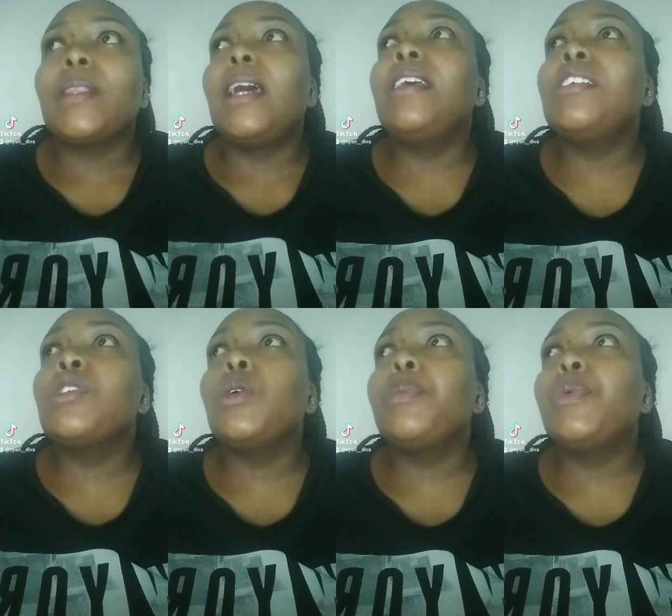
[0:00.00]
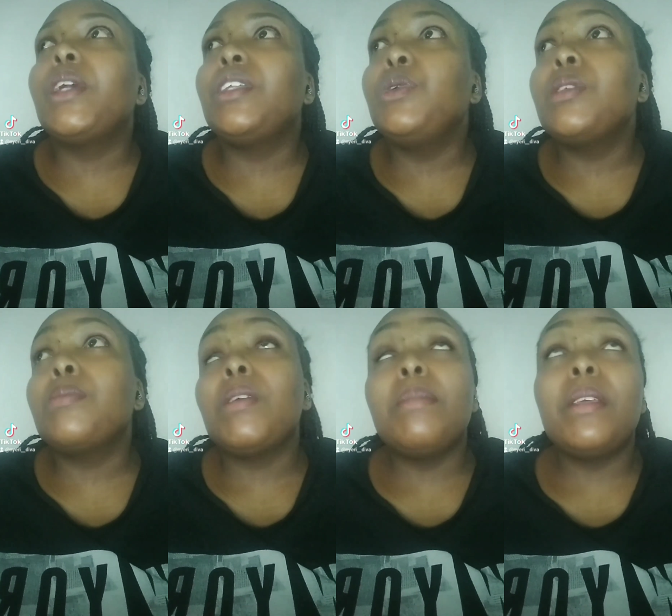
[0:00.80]
Another soap you can use,
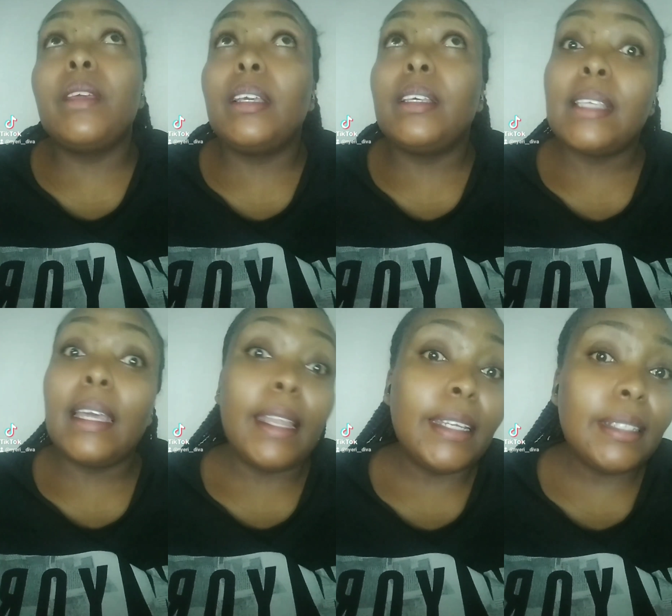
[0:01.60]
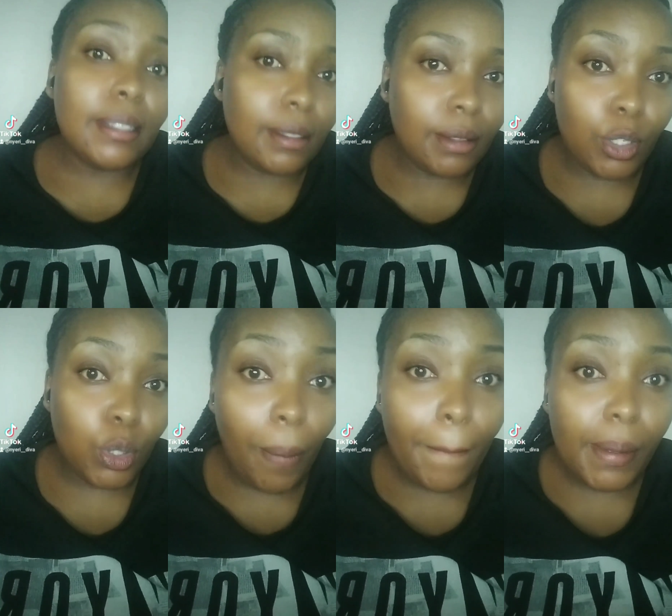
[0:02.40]
maybe the Sunlight
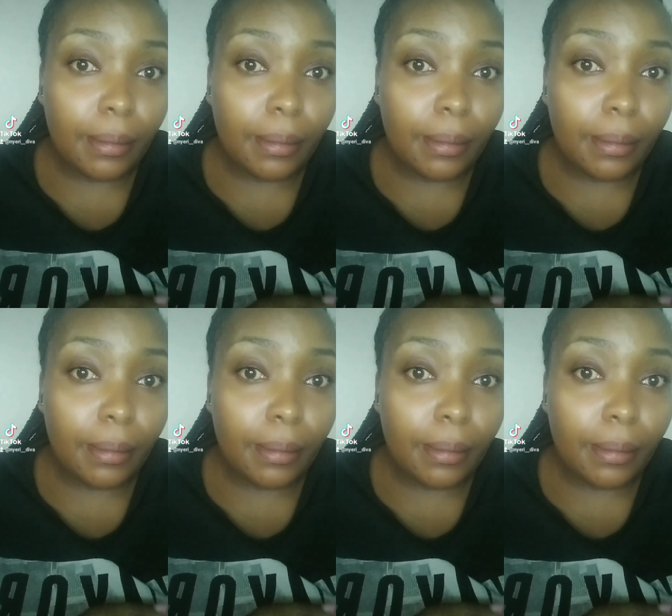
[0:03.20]
soap.